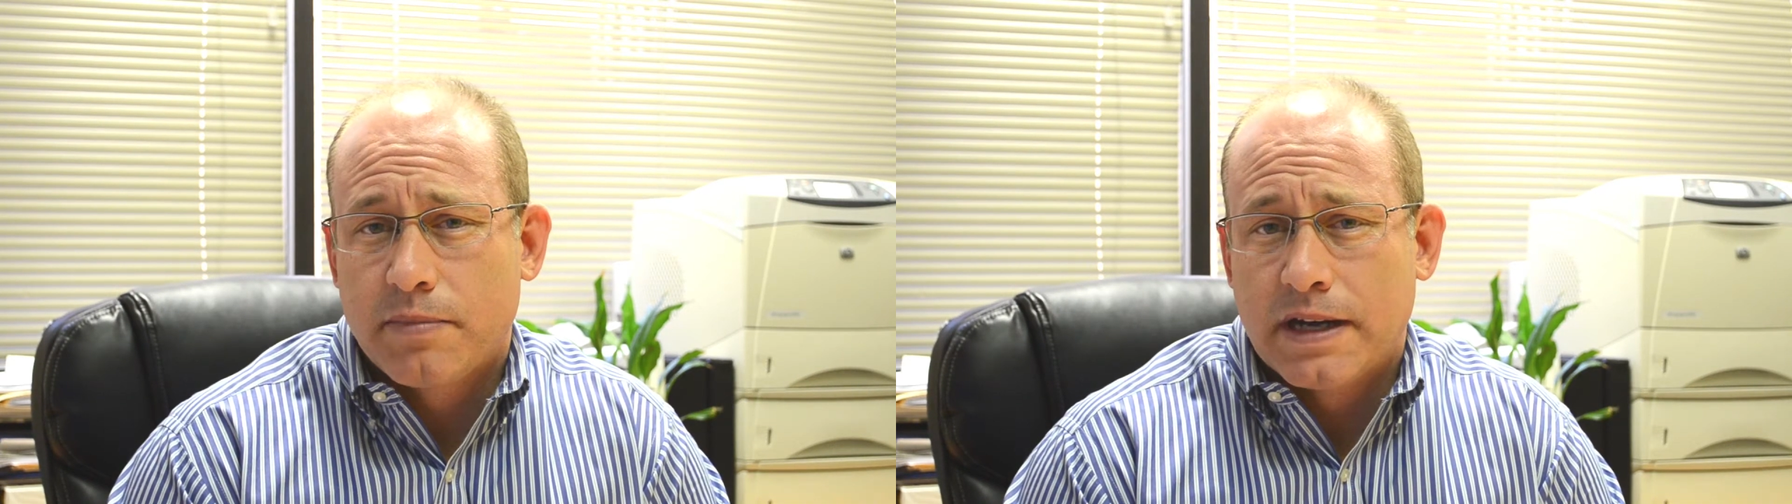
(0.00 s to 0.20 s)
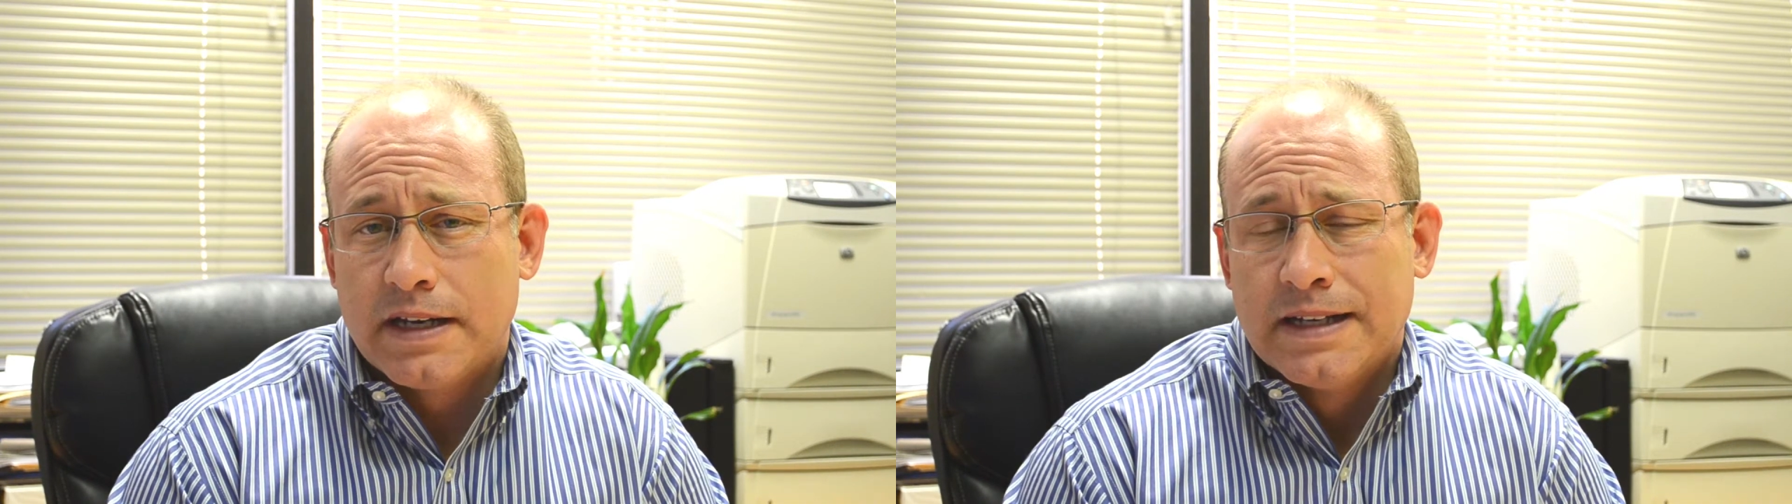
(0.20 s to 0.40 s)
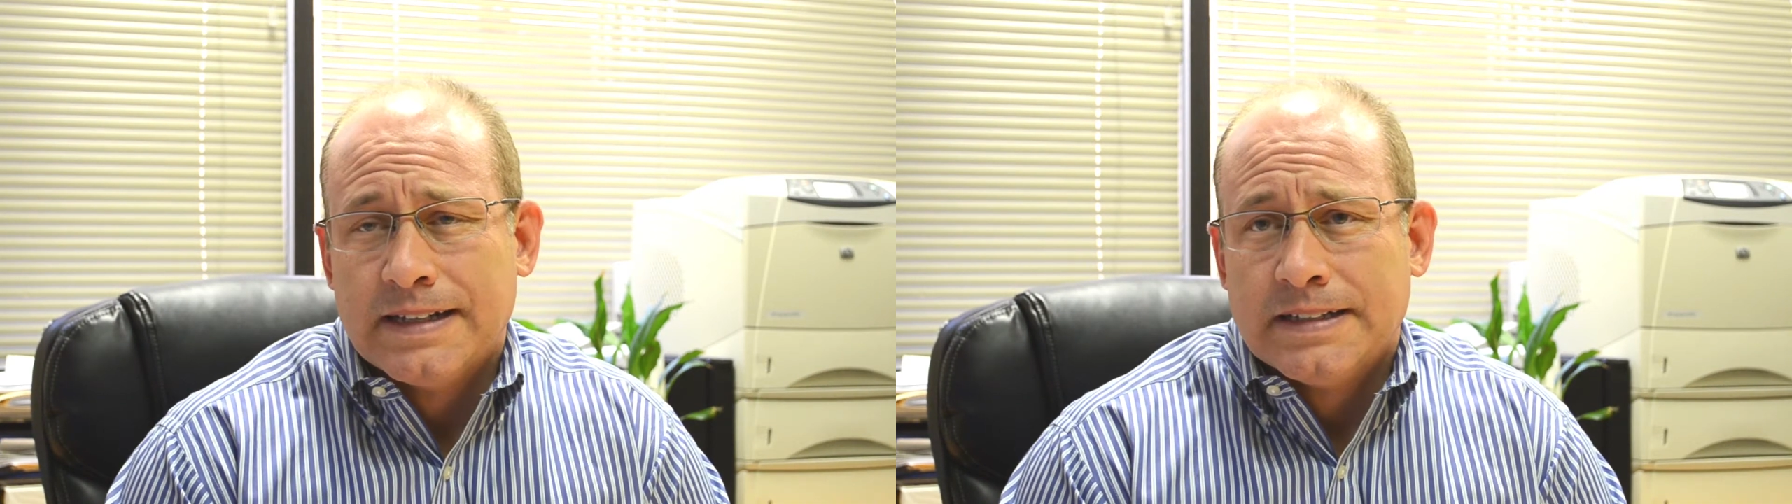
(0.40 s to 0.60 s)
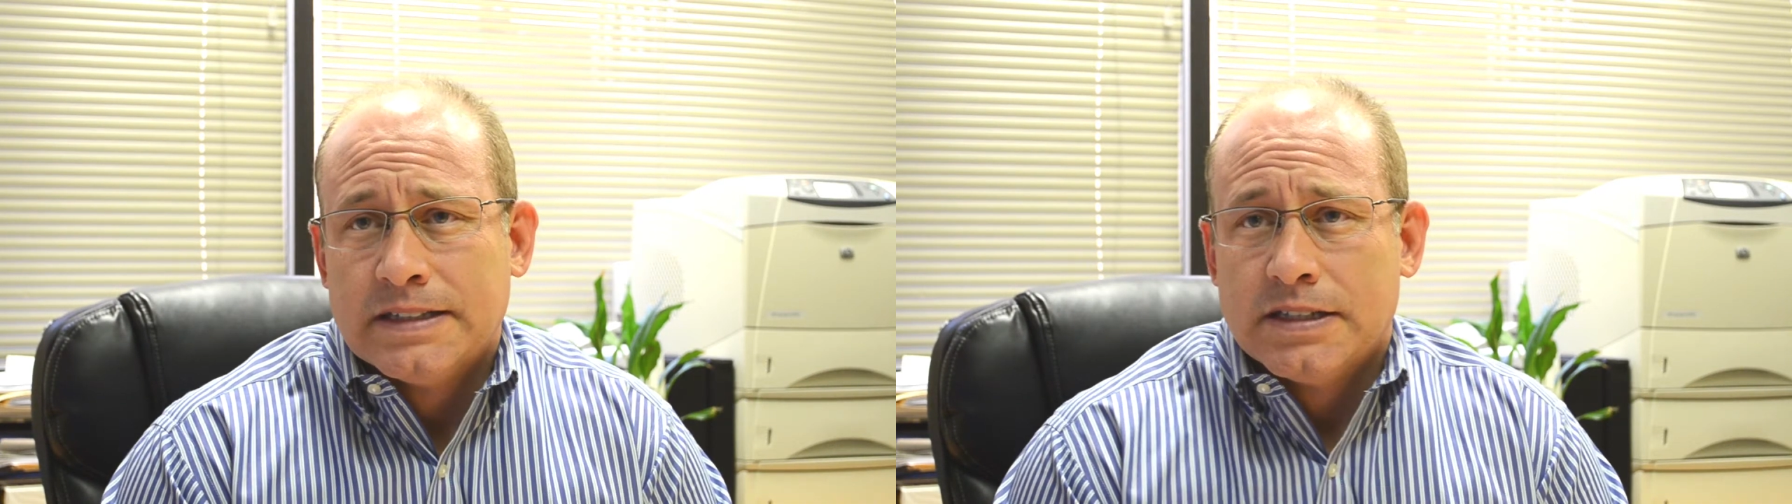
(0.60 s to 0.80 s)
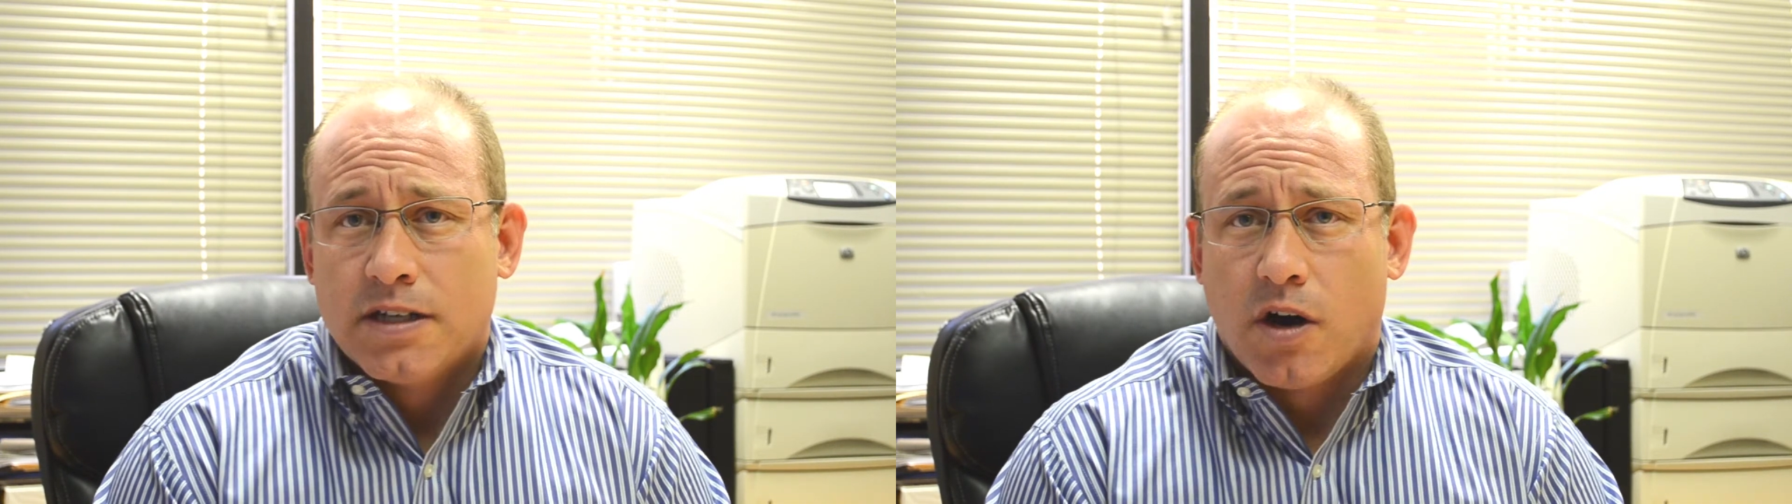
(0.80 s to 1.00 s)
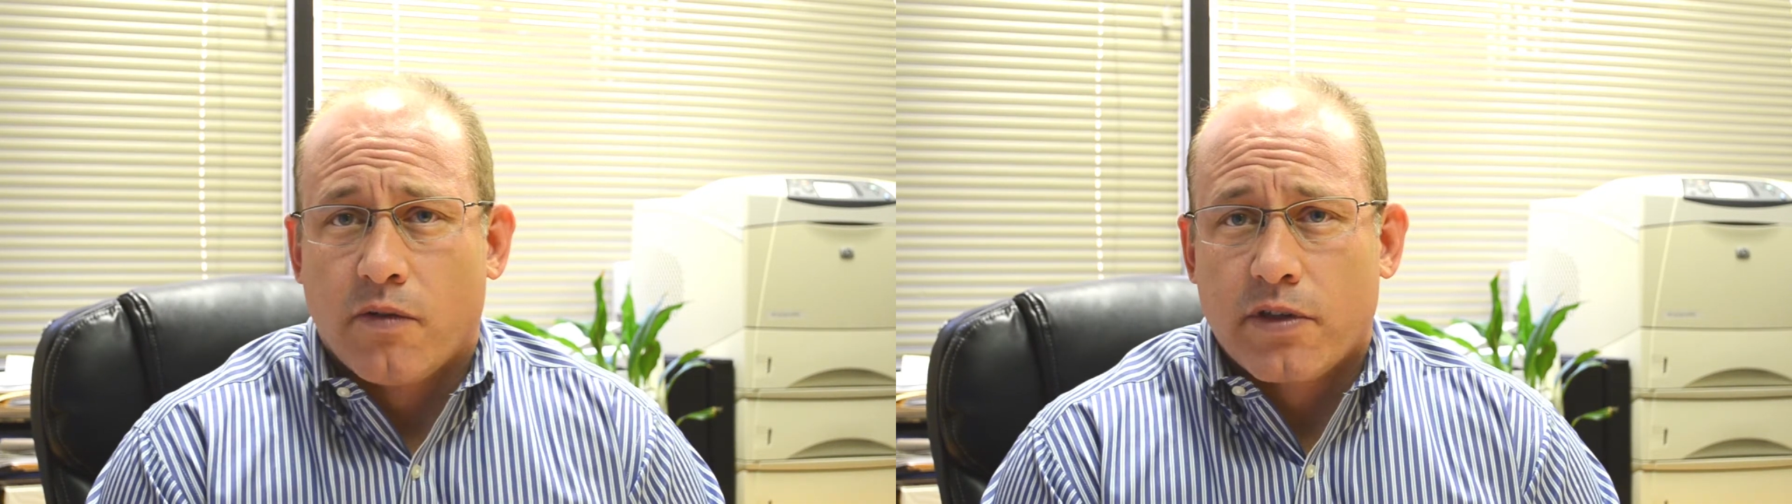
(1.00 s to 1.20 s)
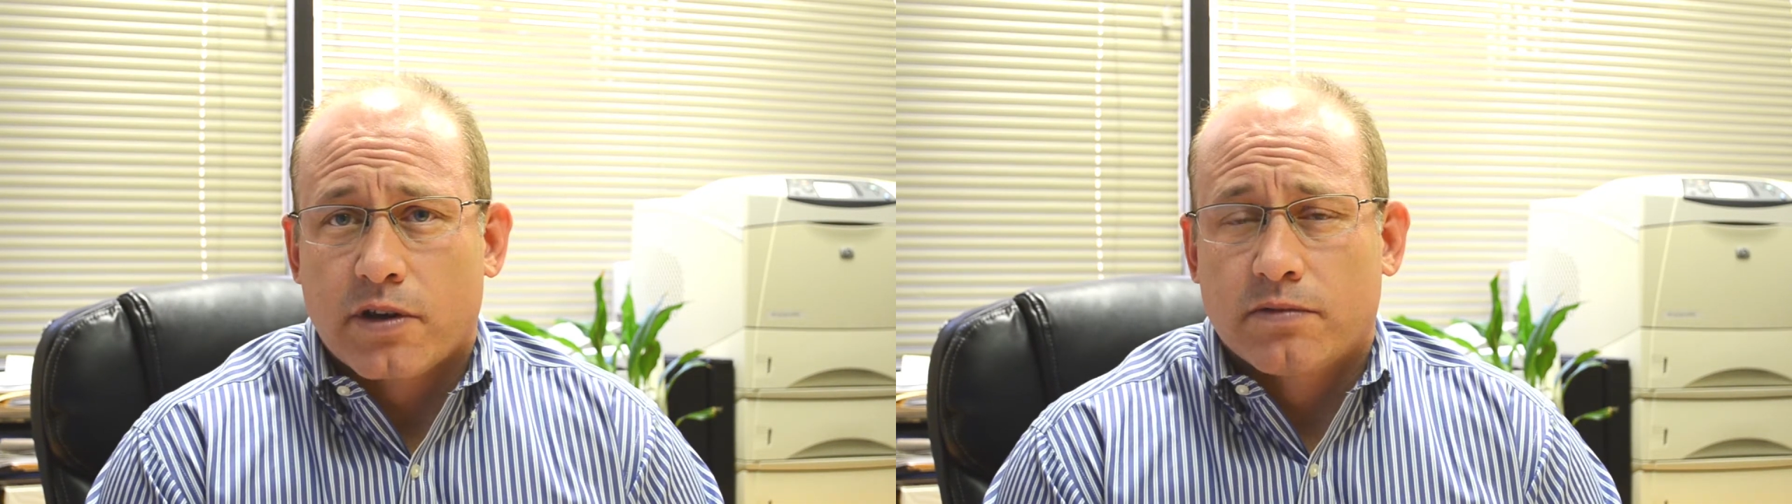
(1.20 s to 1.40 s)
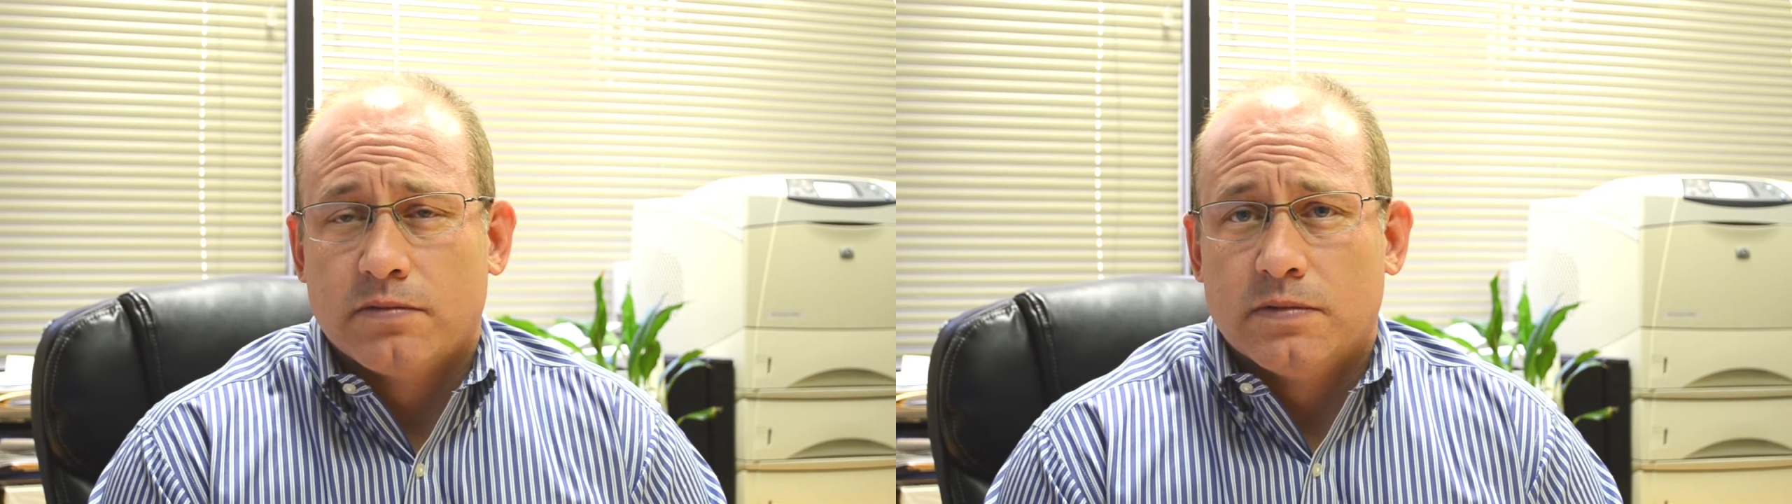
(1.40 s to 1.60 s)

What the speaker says: but over the